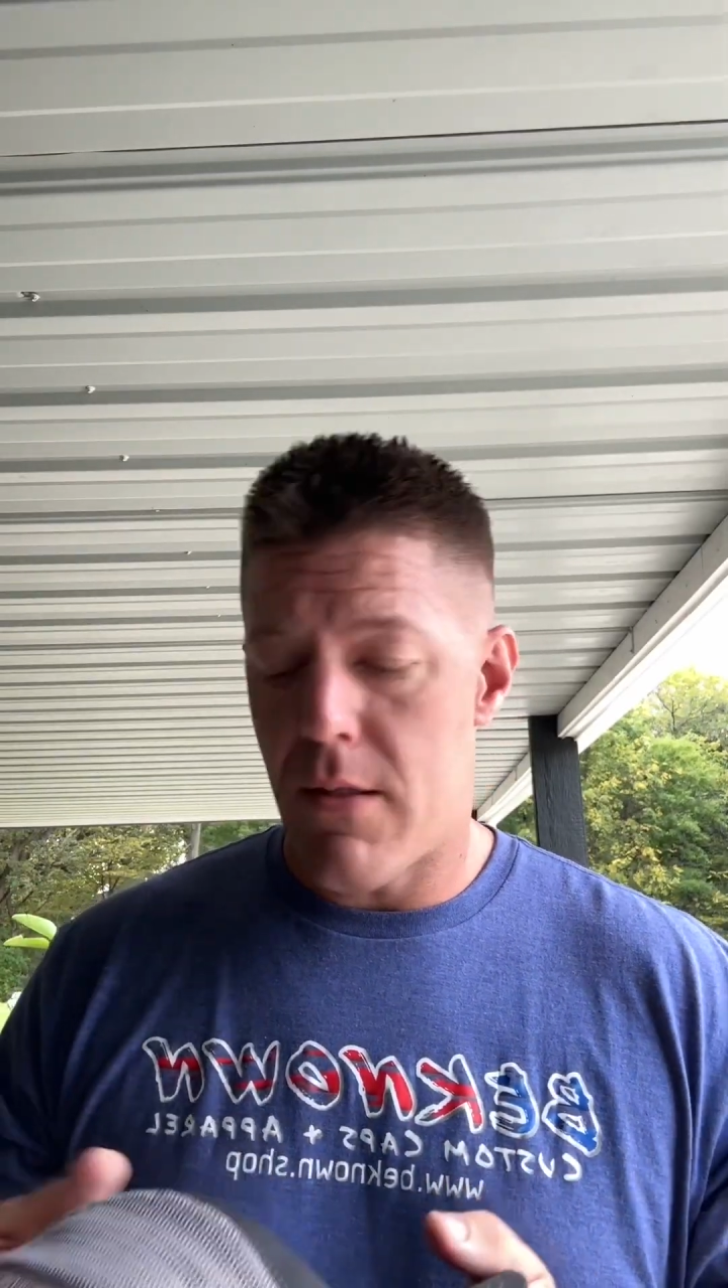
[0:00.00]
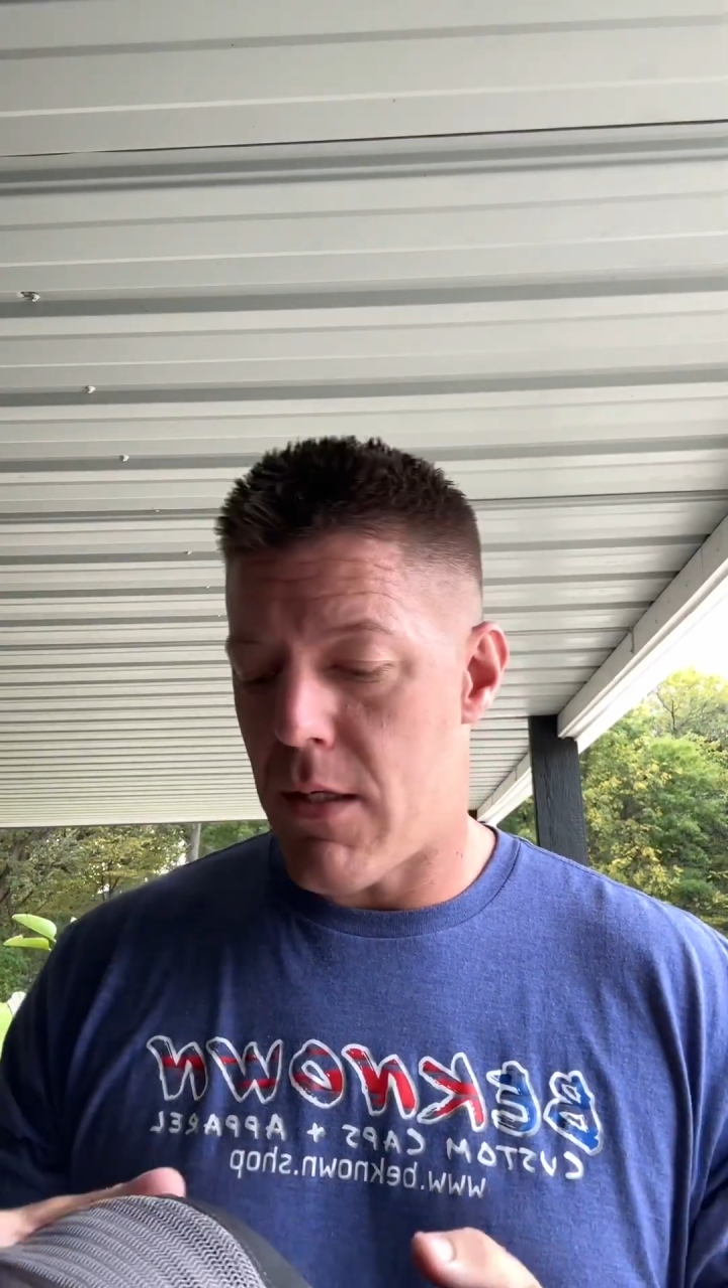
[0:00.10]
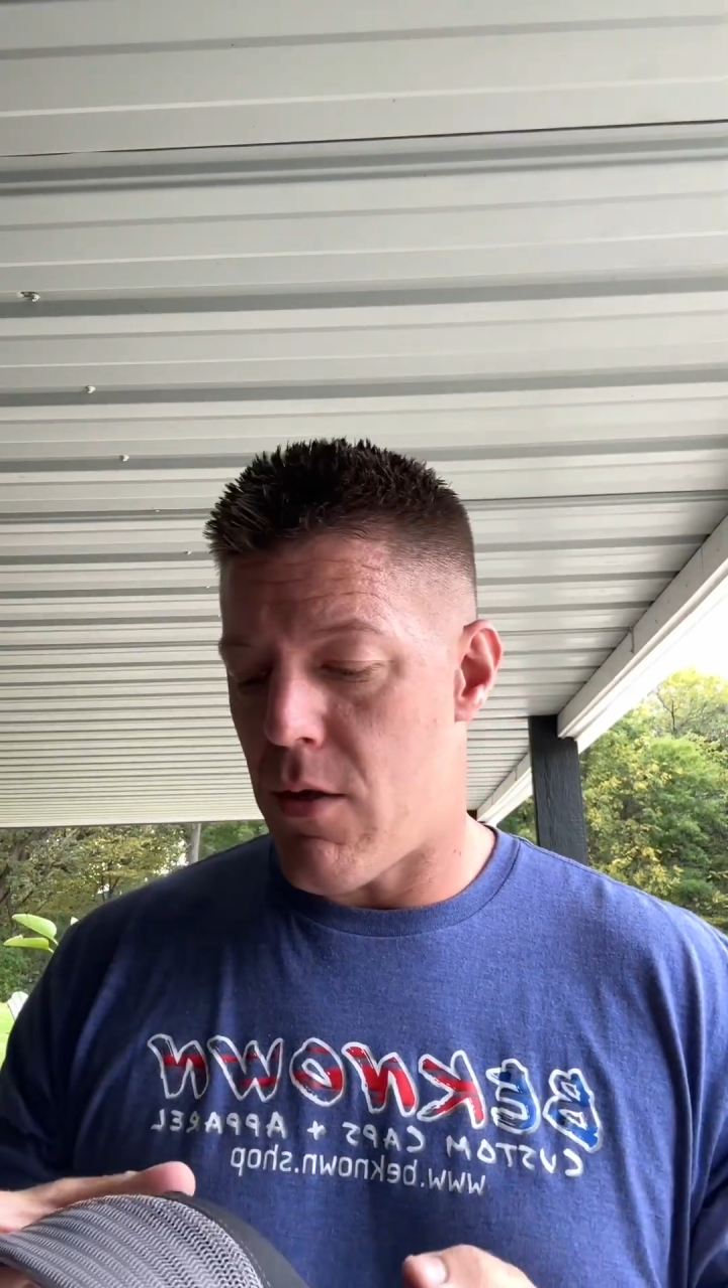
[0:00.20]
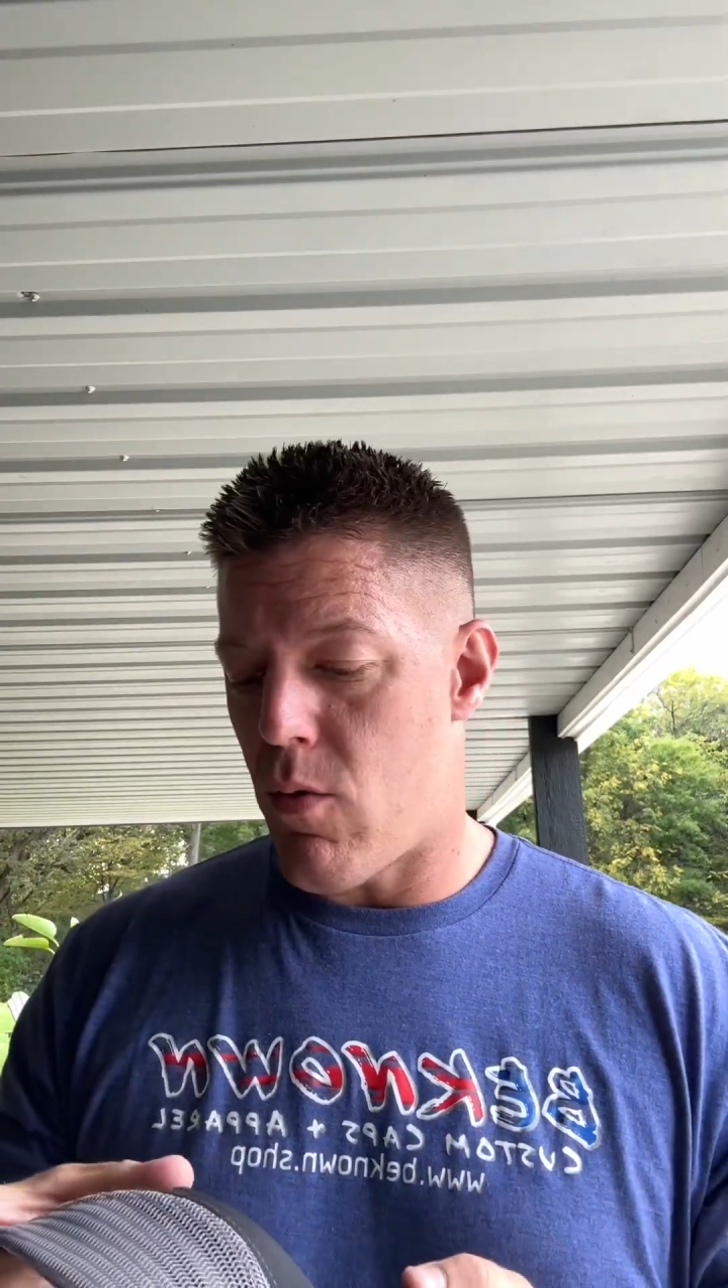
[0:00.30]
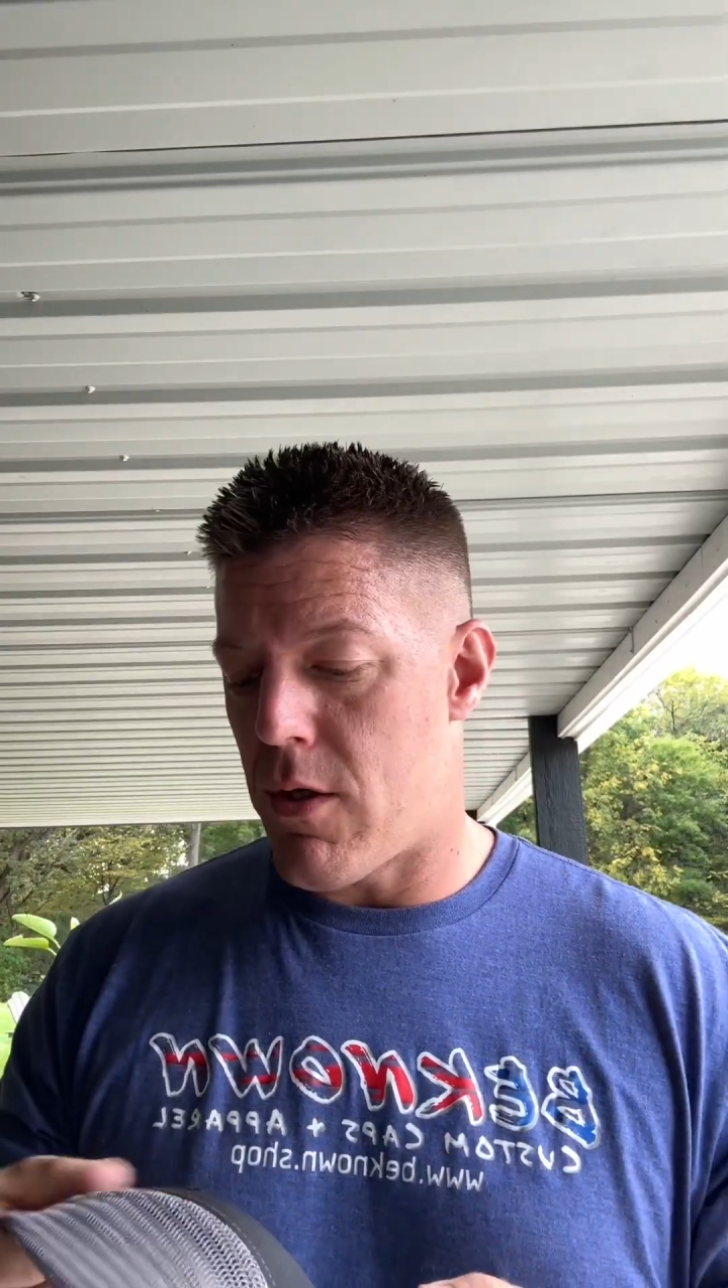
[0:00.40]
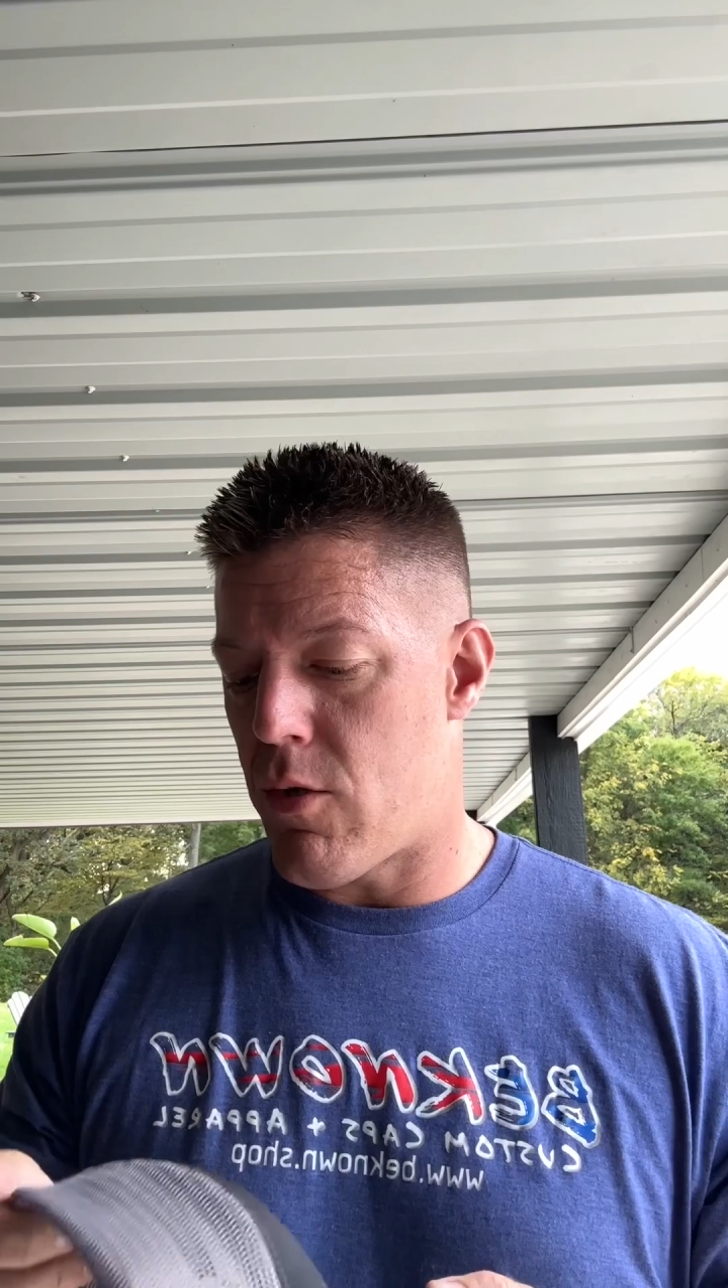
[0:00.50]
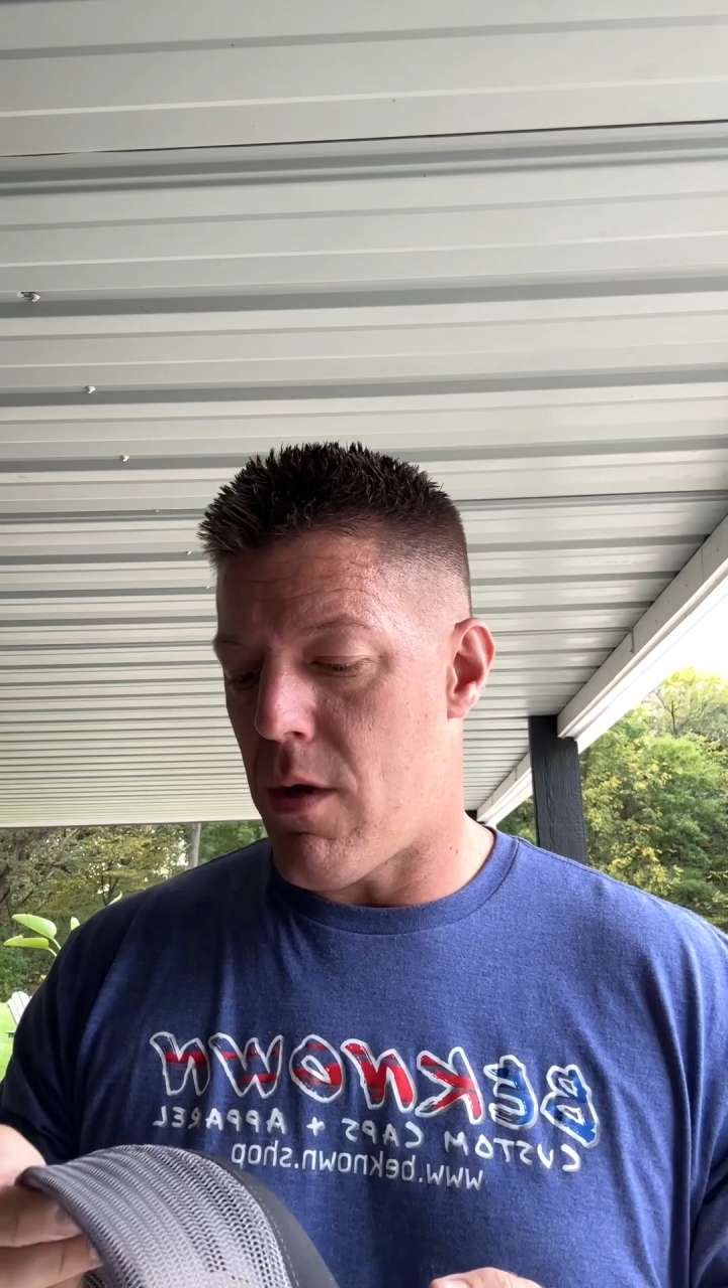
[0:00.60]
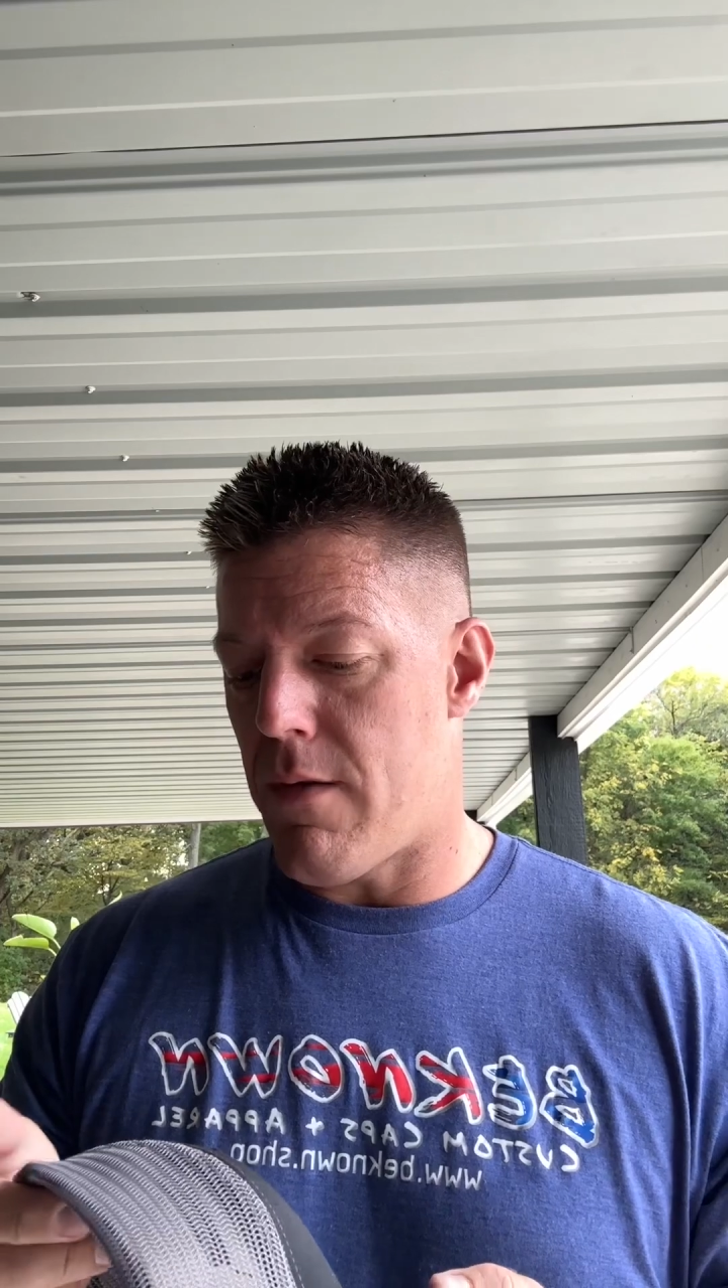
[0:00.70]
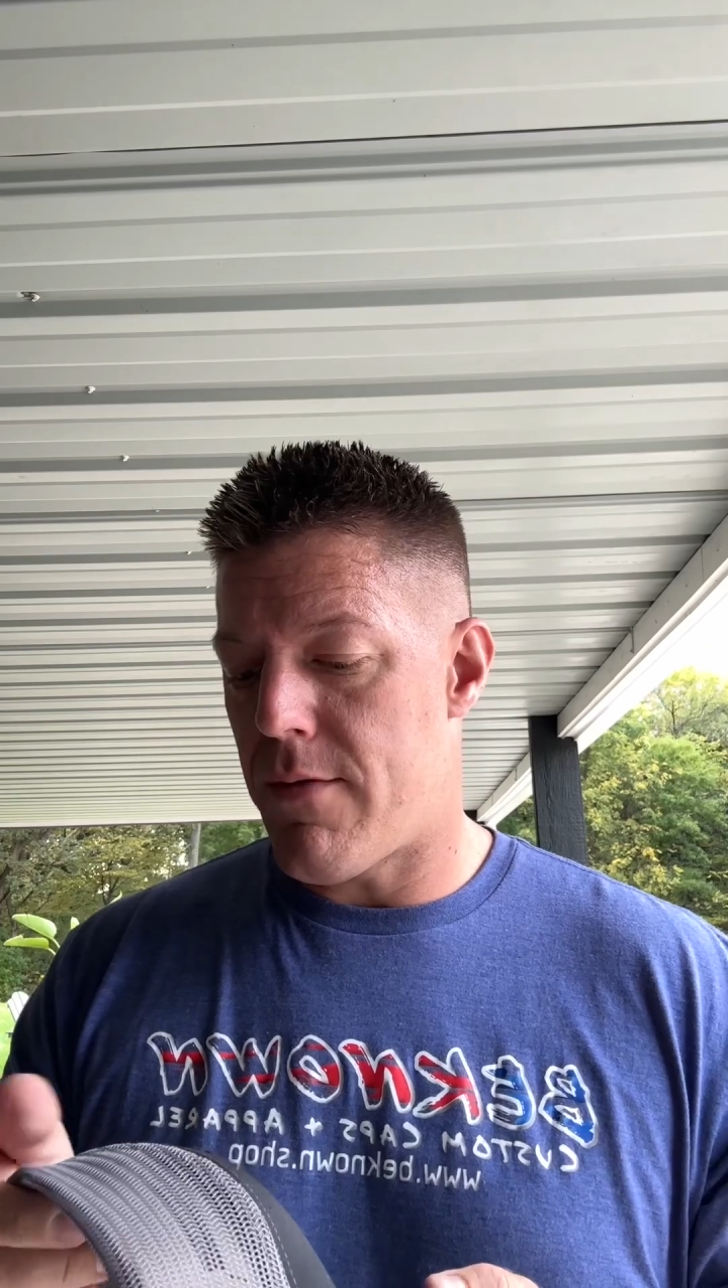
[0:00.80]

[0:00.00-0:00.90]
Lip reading: in their 112,